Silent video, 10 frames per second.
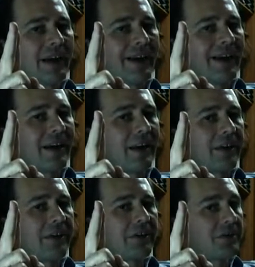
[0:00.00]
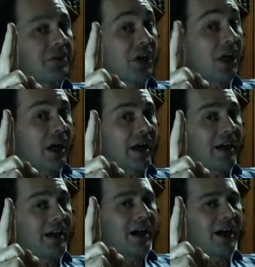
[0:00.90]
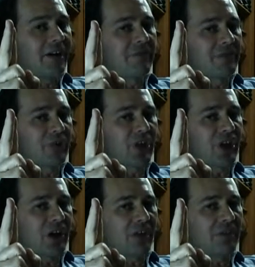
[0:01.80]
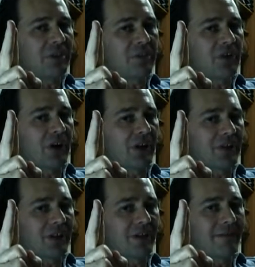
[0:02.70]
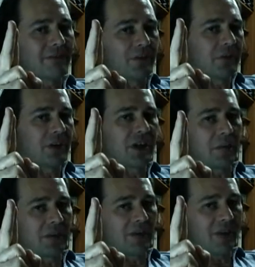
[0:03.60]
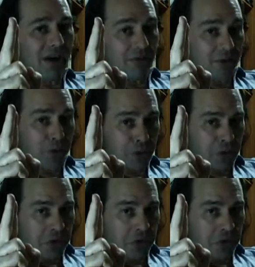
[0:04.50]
and you say, hey, I've been working on this project for a couple of hours.